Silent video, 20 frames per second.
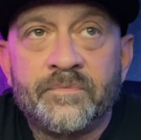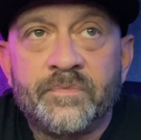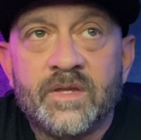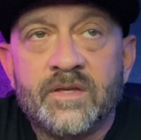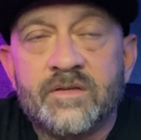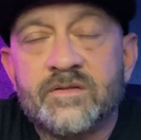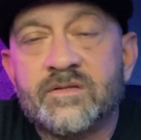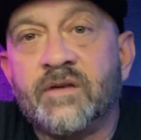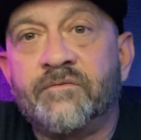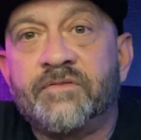
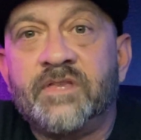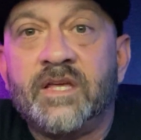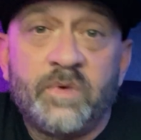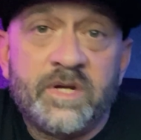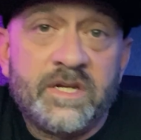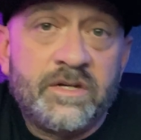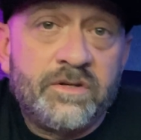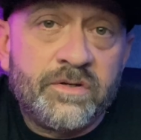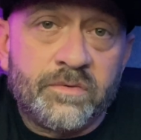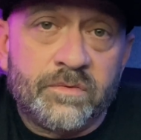stuff that
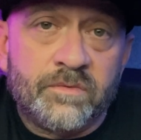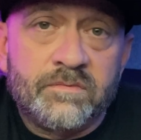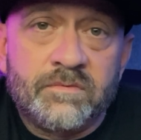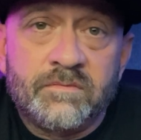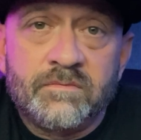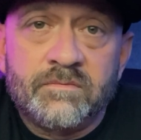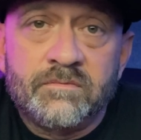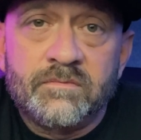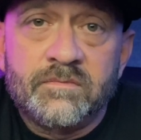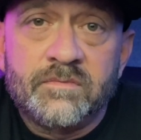we do,
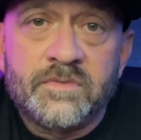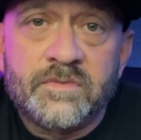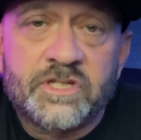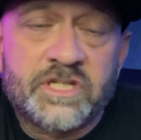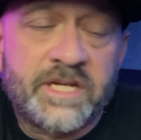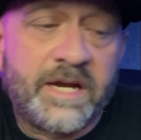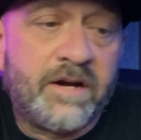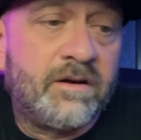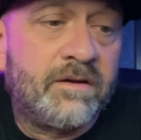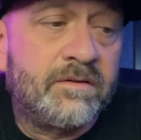
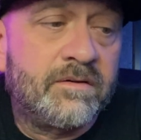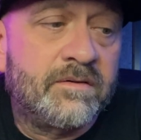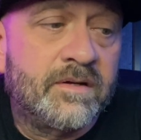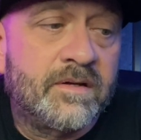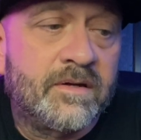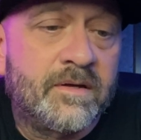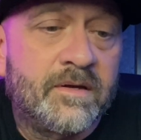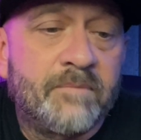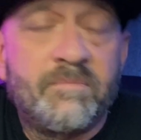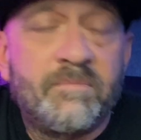share
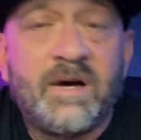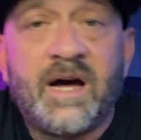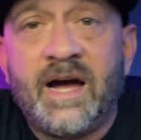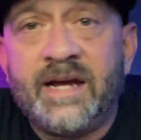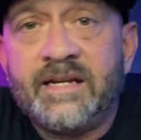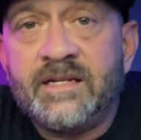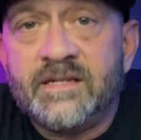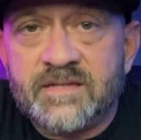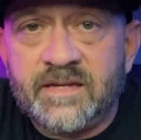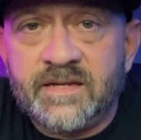
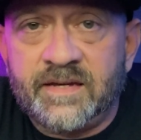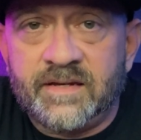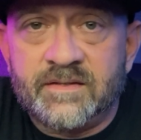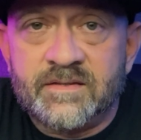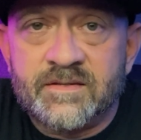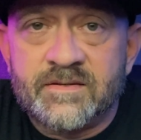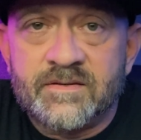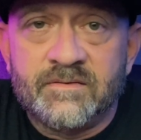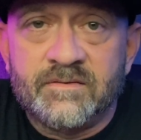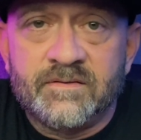behind the
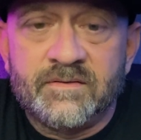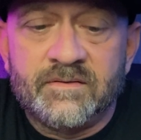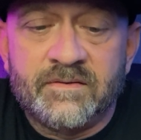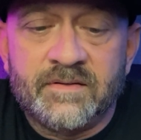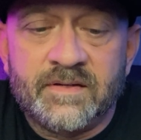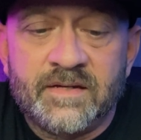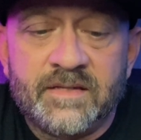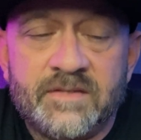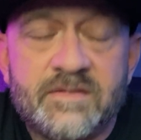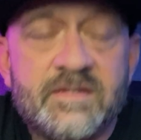scenes
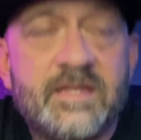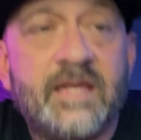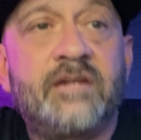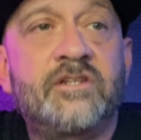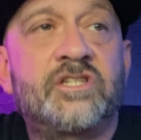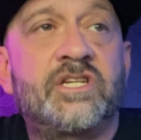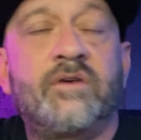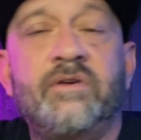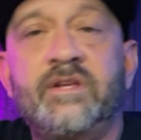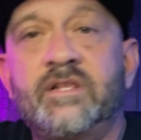instead of
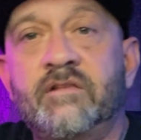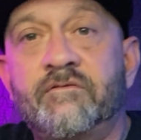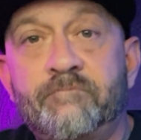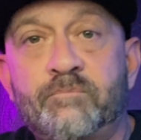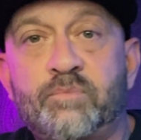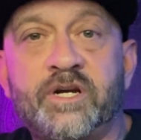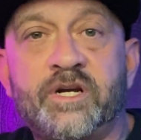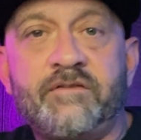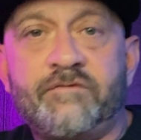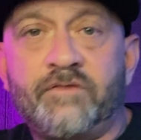sharing the
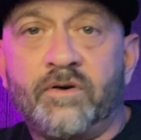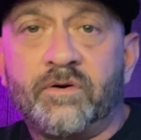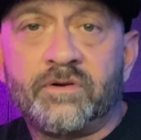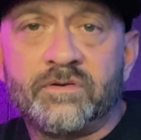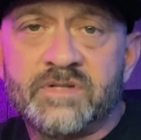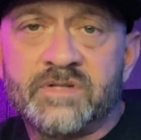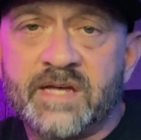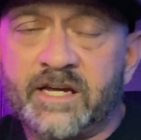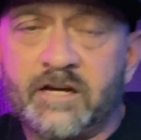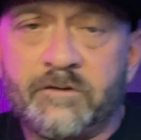pretty
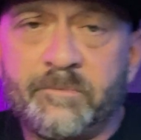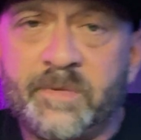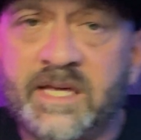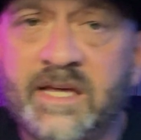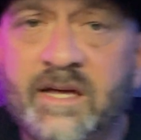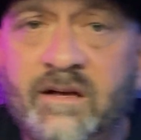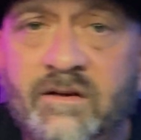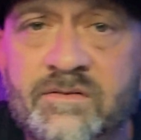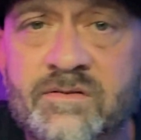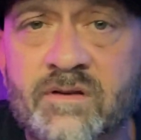photos like everybody
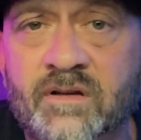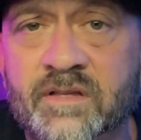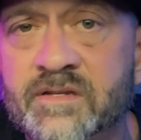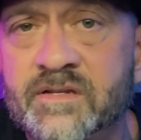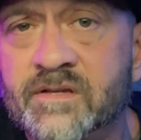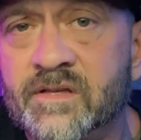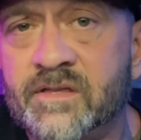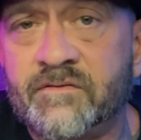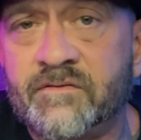else, all these other